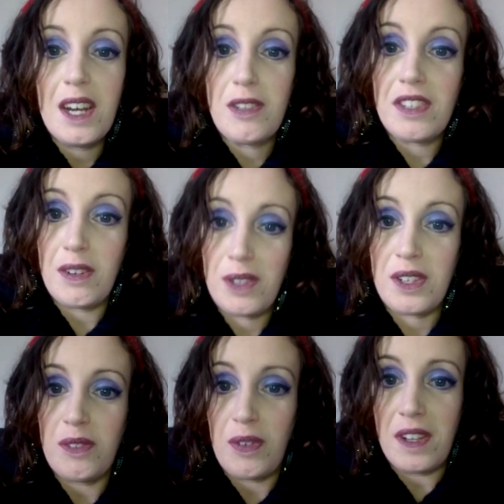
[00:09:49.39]
So that was a
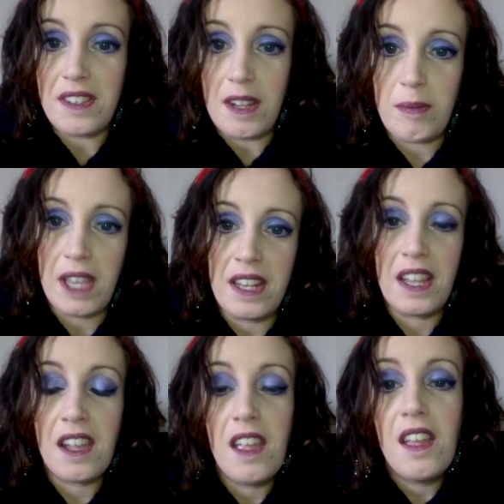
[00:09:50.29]
good first time
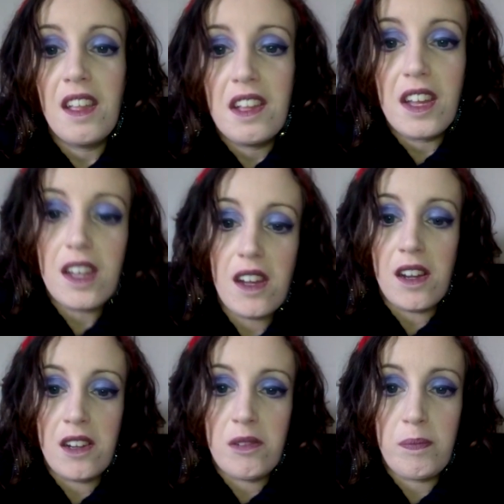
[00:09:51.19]
kittening.
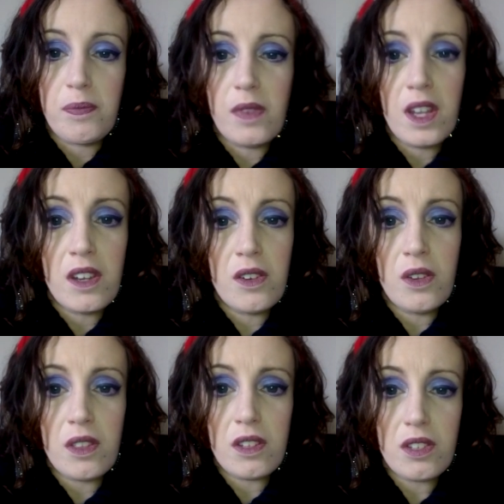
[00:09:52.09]

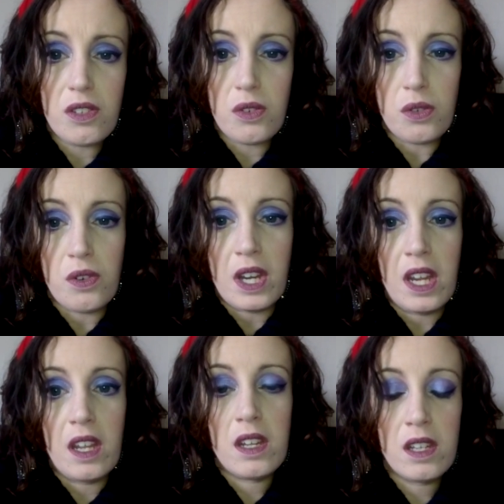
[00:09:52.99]
Another
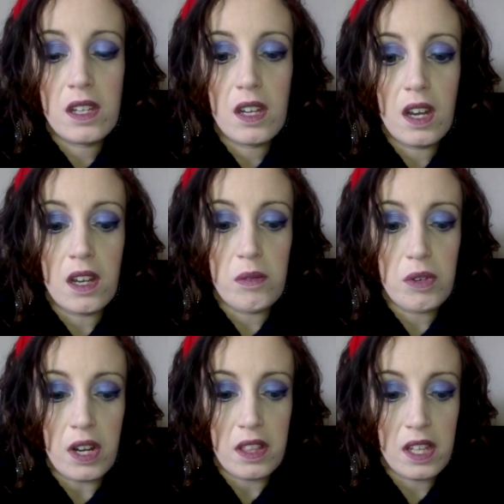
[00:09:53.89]
story, I'm
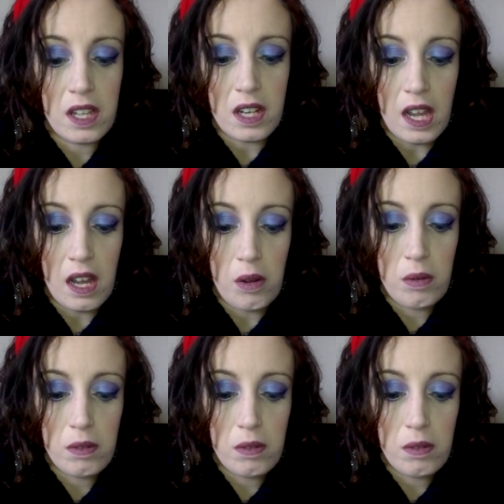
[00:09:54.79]
trying to think now.